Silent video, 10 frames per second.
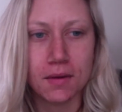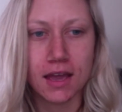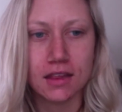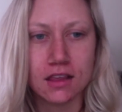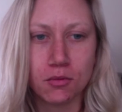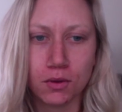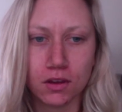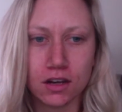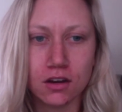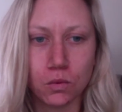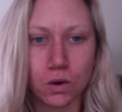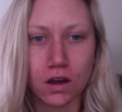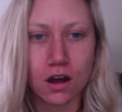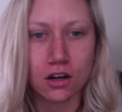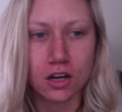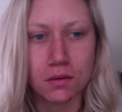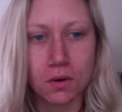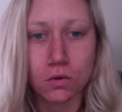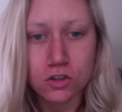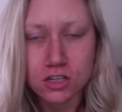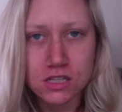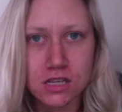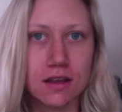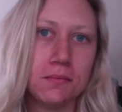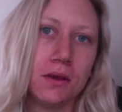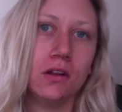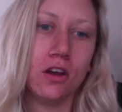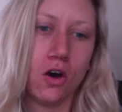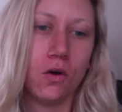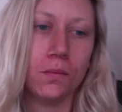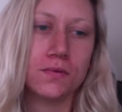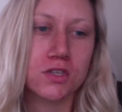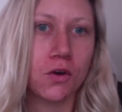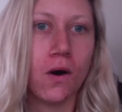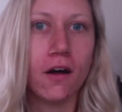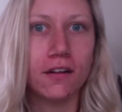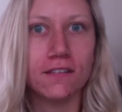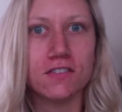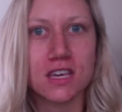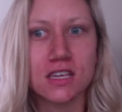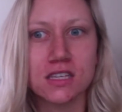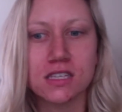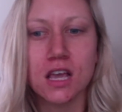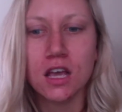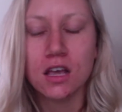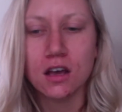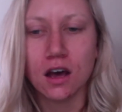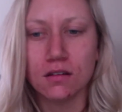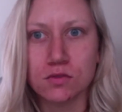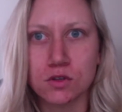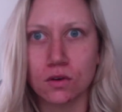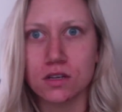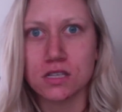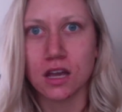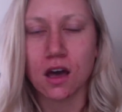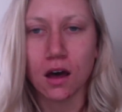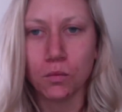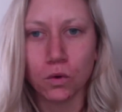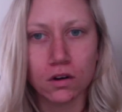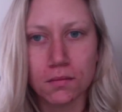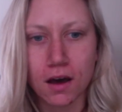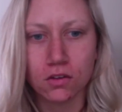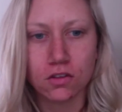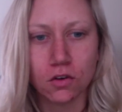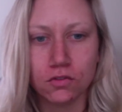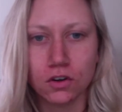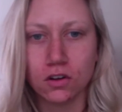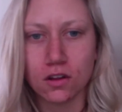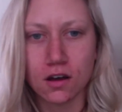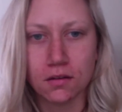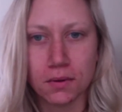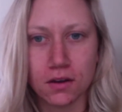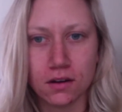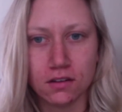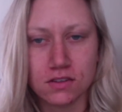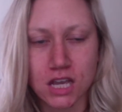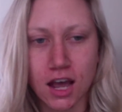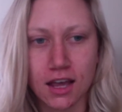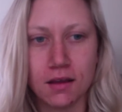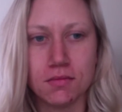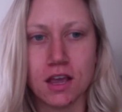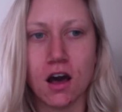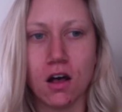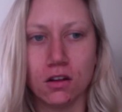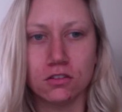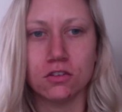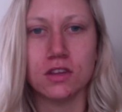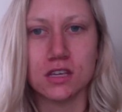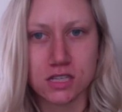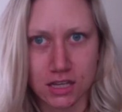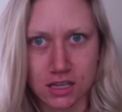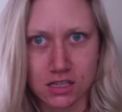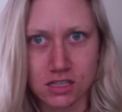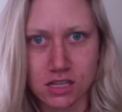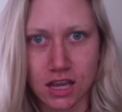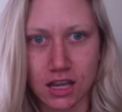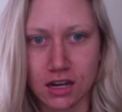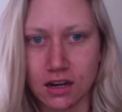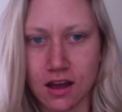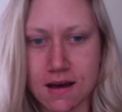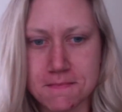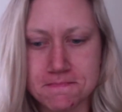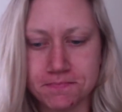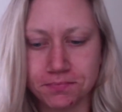and the ability to work on our emotions and build hope. So all of these stories that come word of mouth over a long period of time, they all do these things, and